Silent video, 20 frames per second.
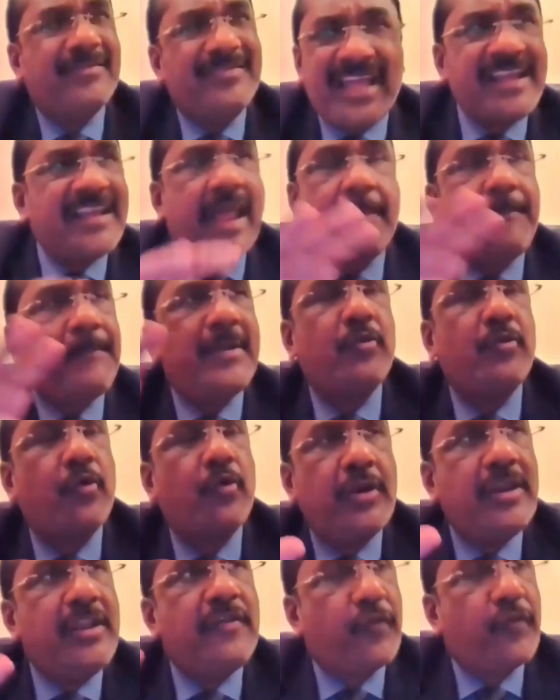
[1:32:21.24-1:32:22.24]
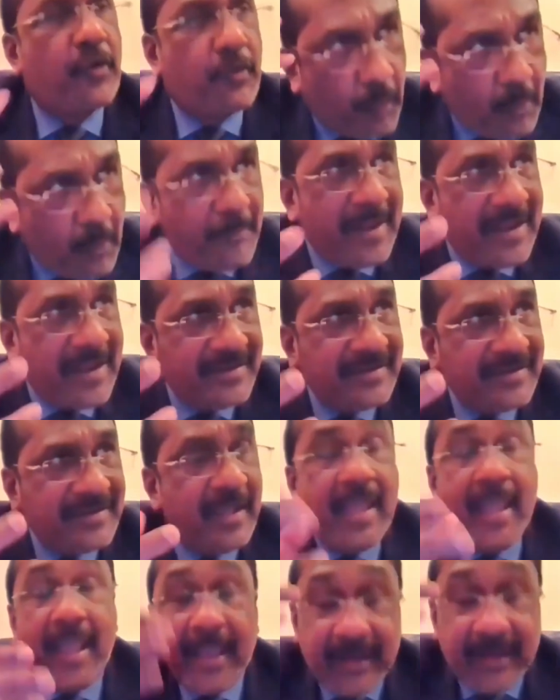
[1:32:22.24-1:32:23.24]
That happened only for a moment,
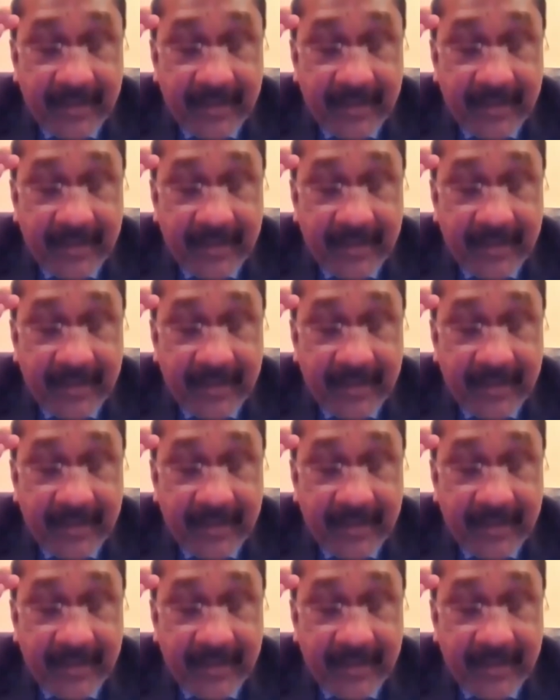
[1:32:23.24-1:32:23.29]
and